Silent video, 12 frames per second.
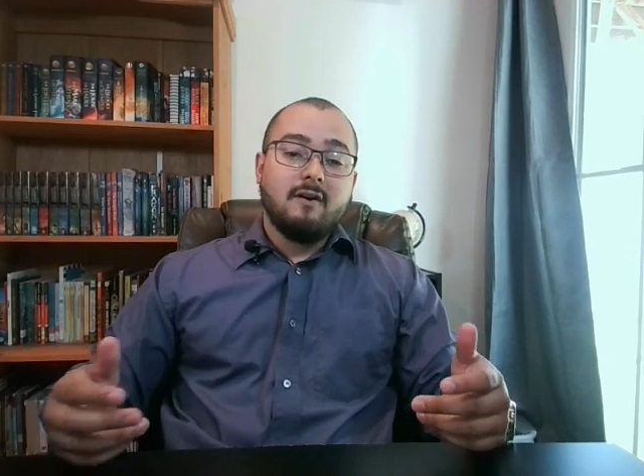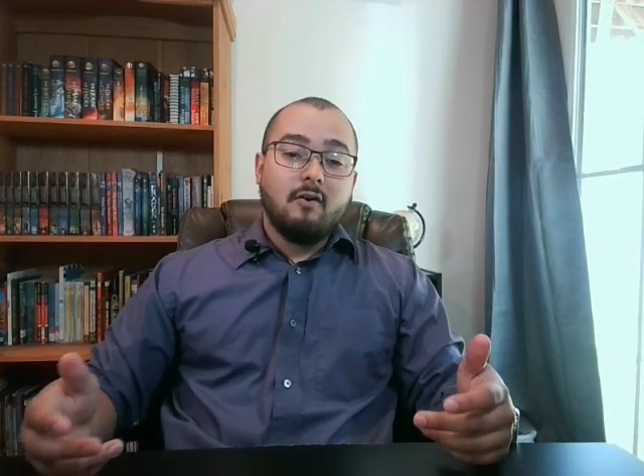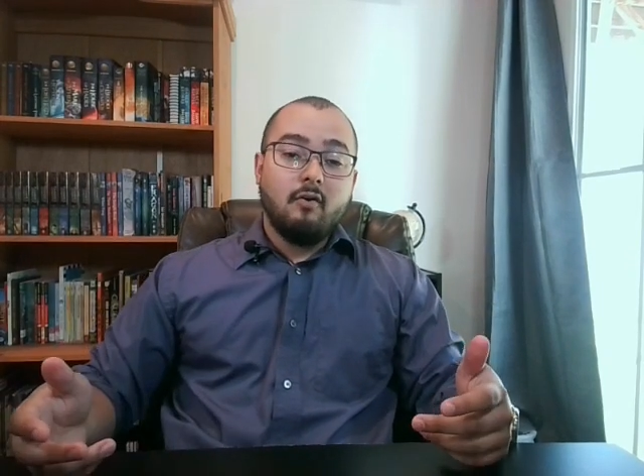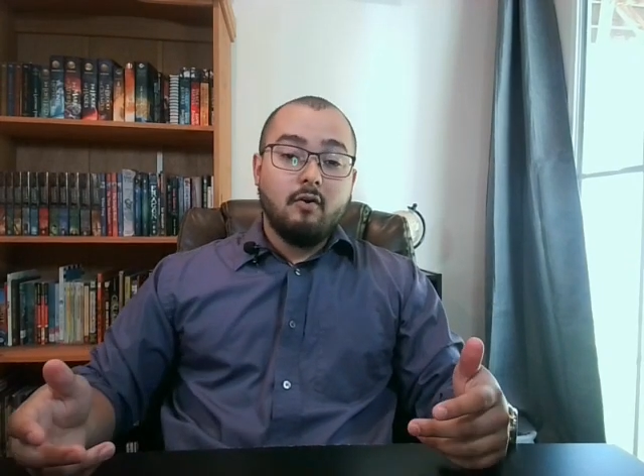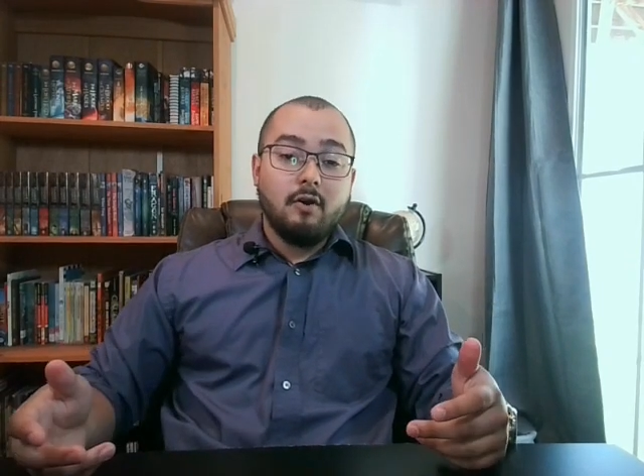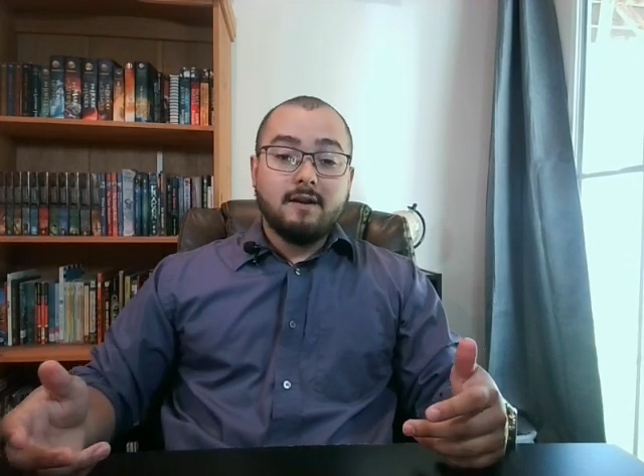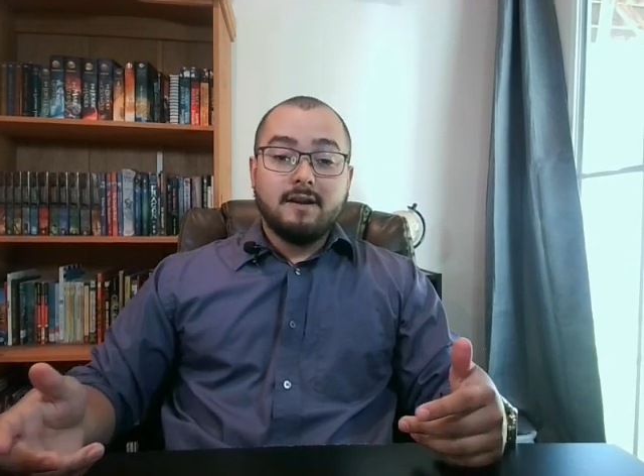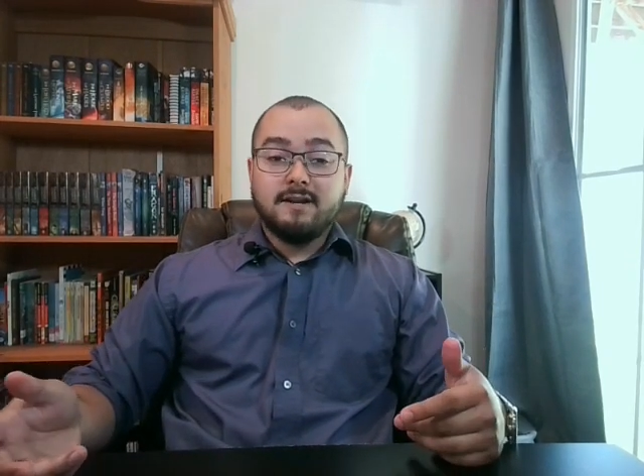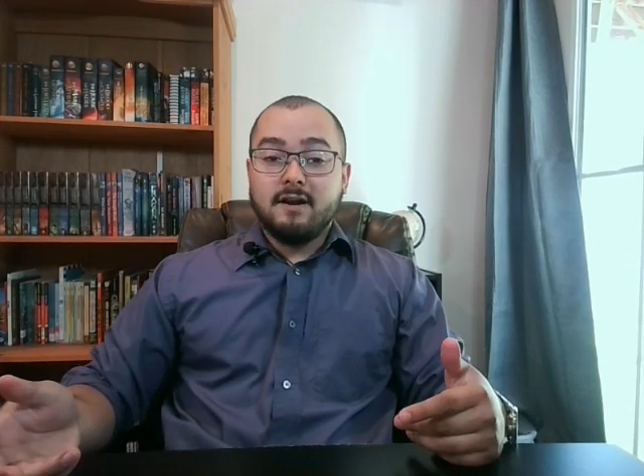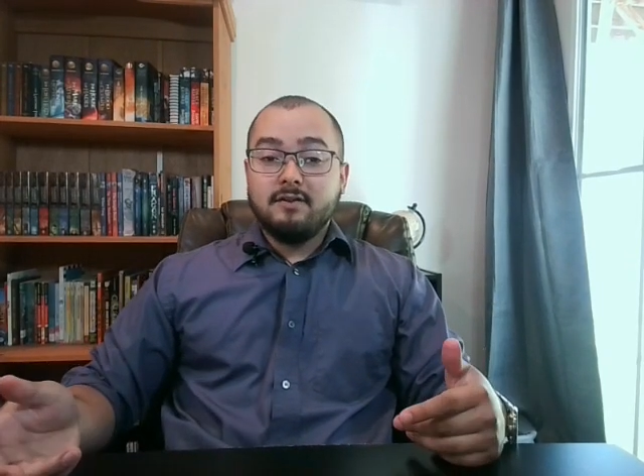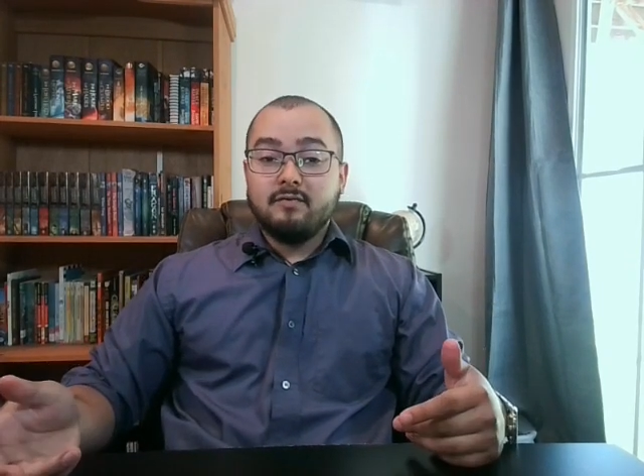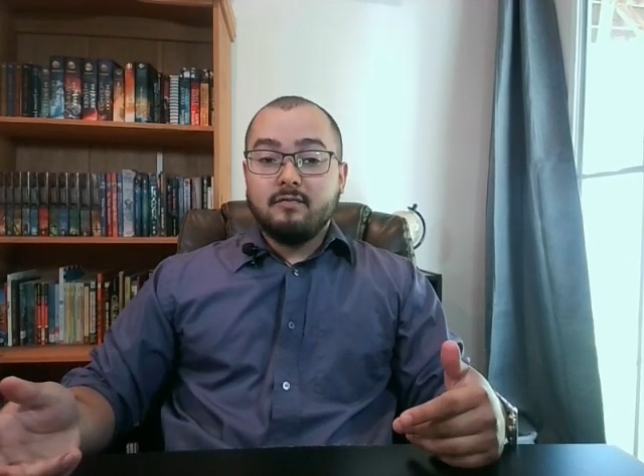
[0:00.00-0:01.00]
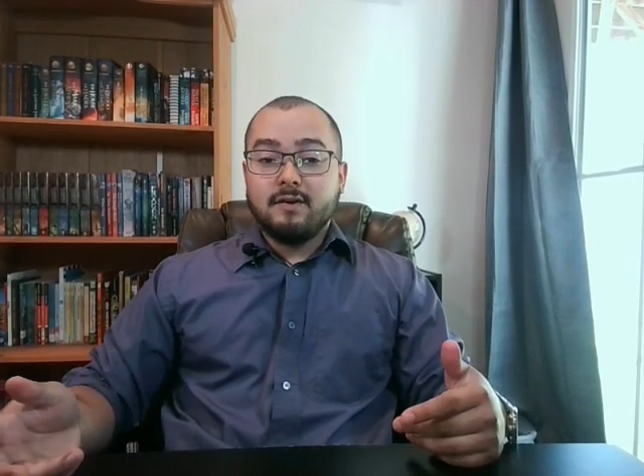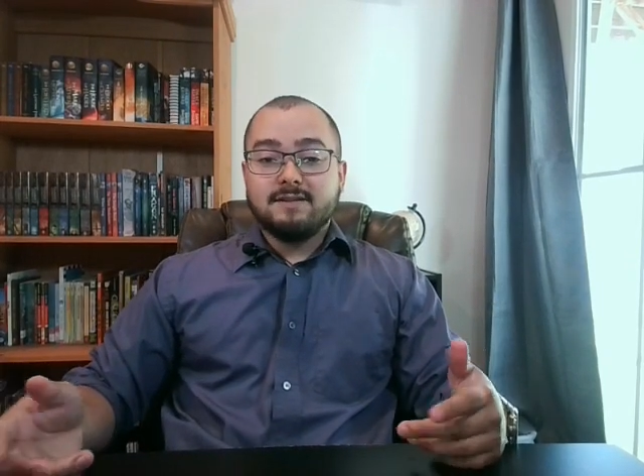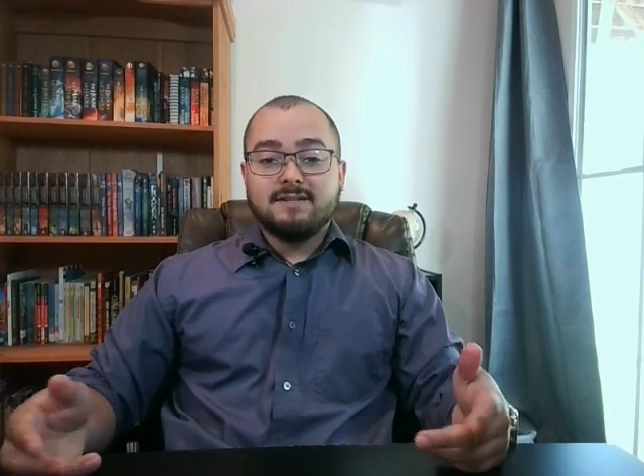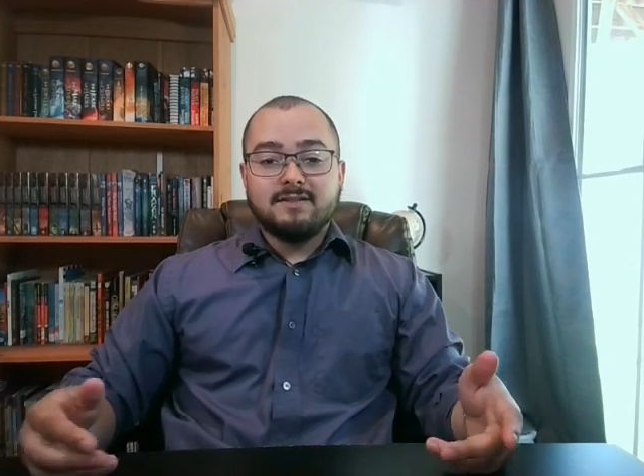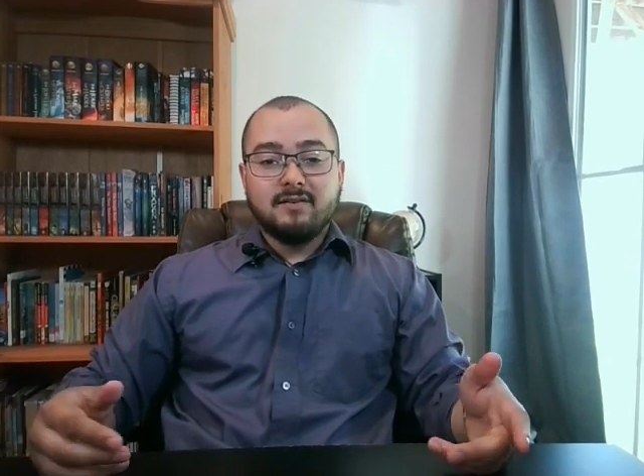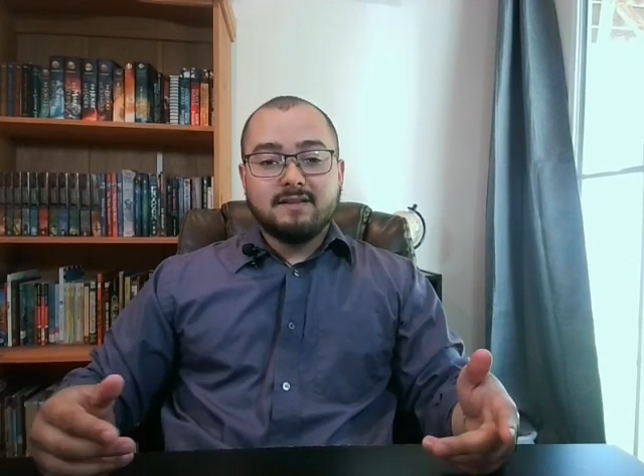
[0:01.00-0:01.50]
Or, in other
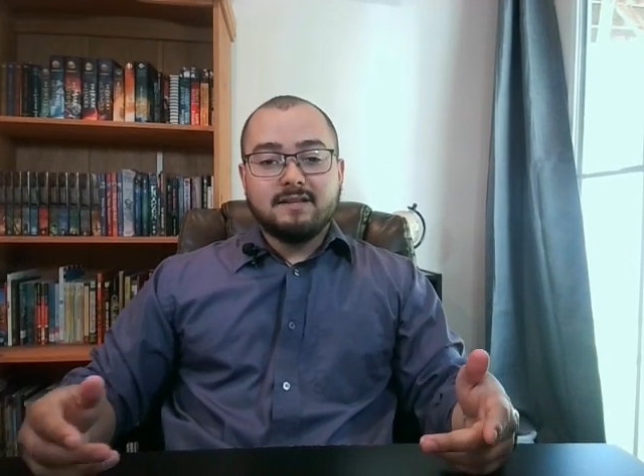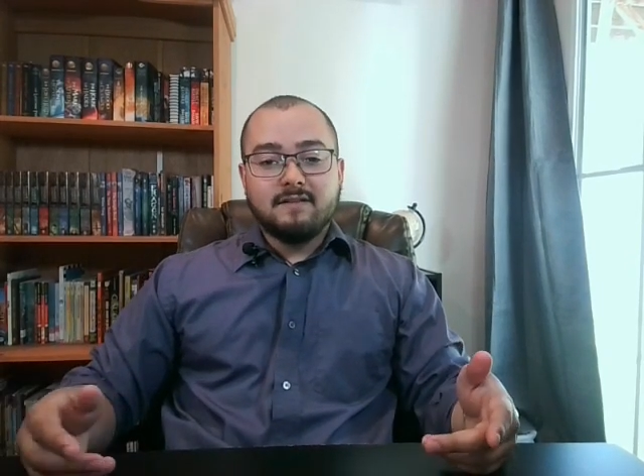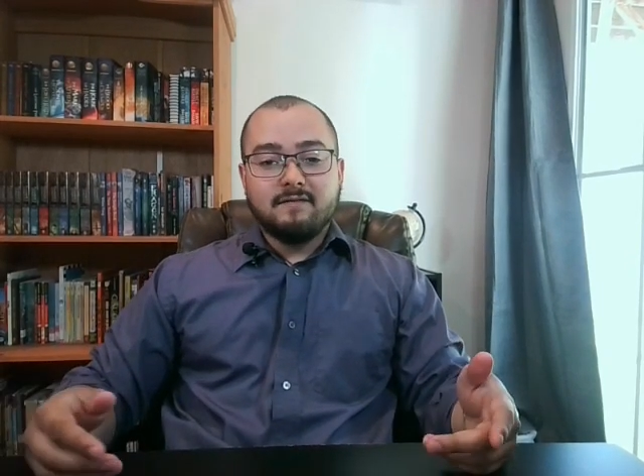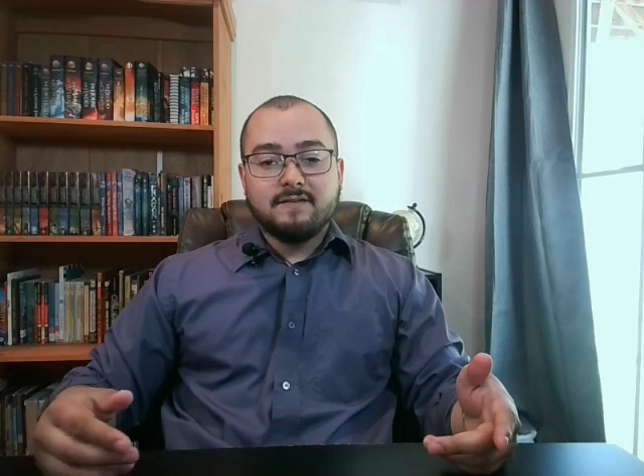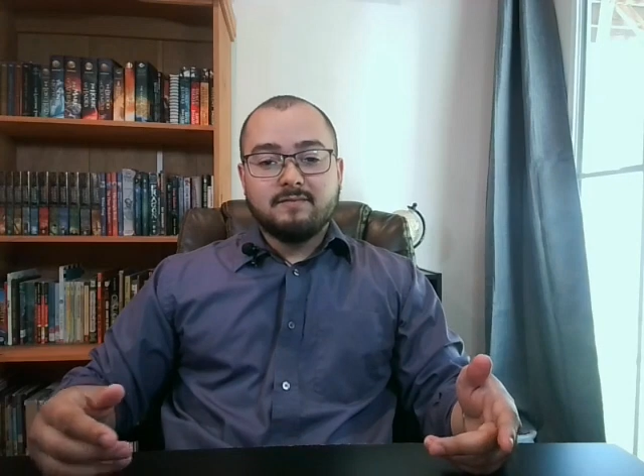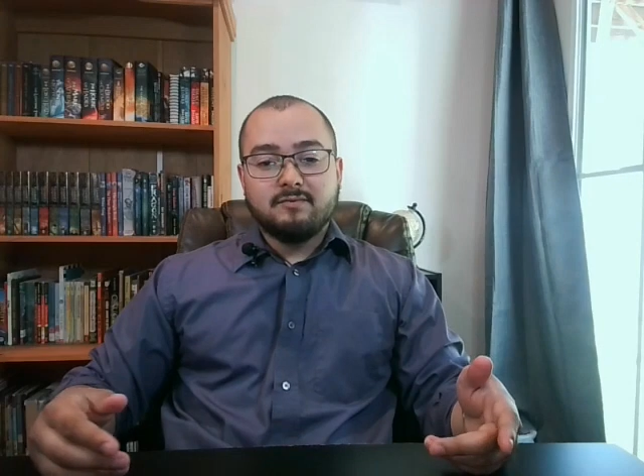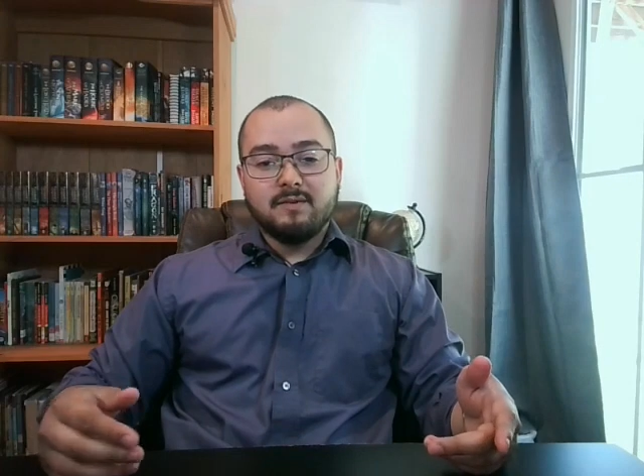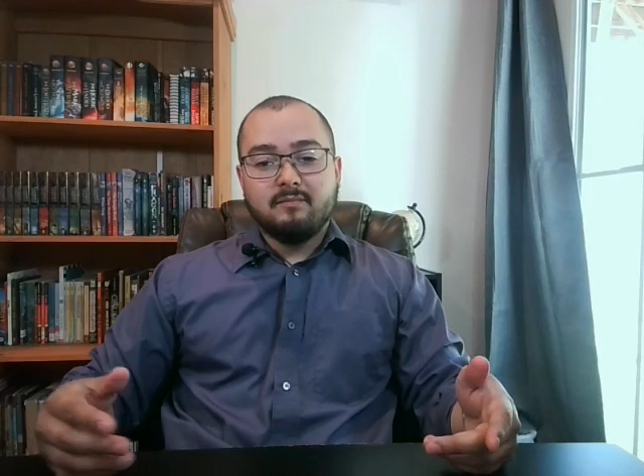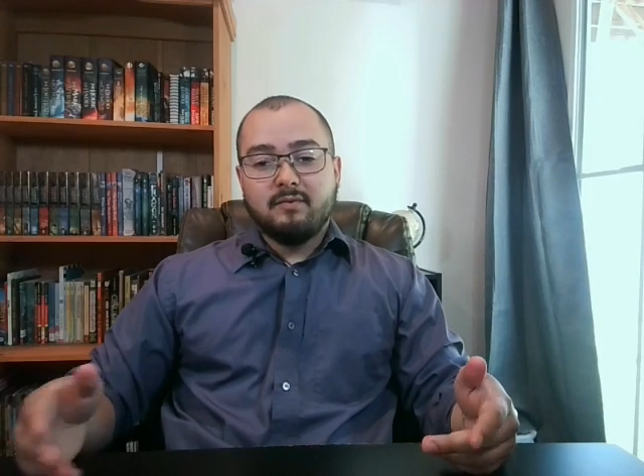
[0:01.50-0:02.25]
words, knowing the difference between